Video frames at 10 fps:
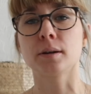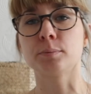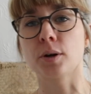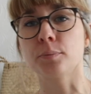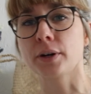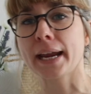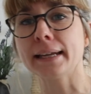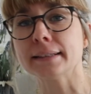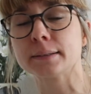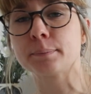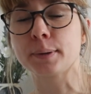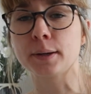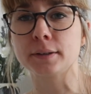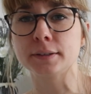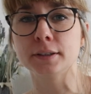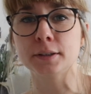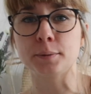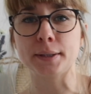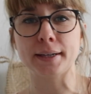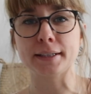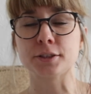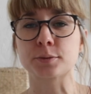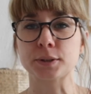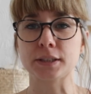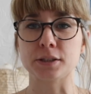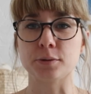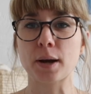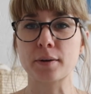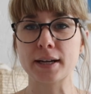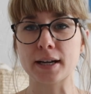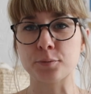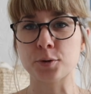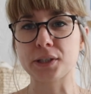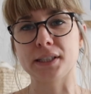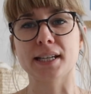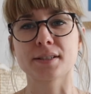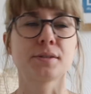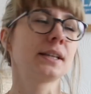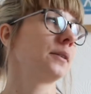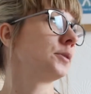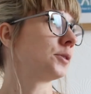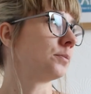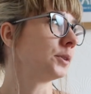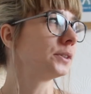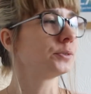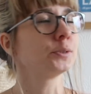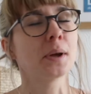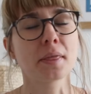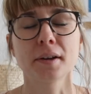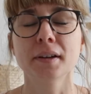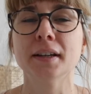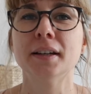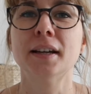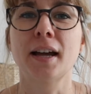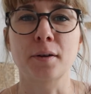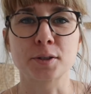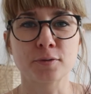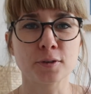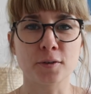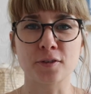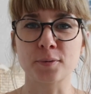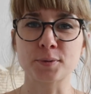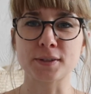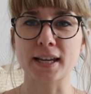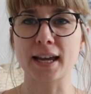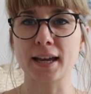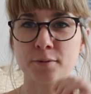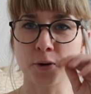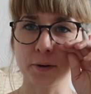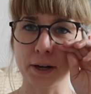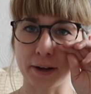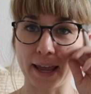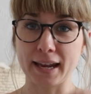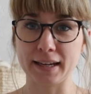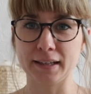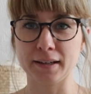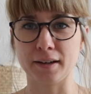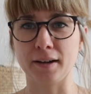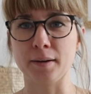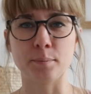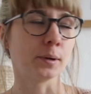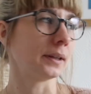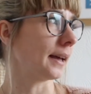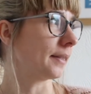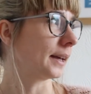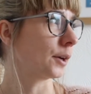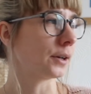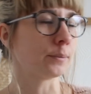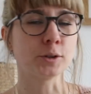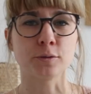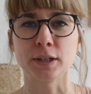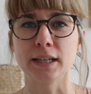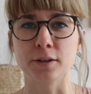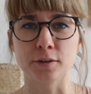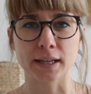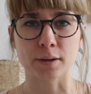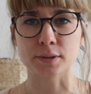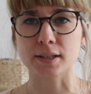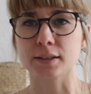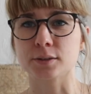appropriate, but you know what, I just wanted to wear it. I wore it yesterday, it was beautiful weather. I was full of hope today, wore it again, but yeah, thank God I'm not really going outside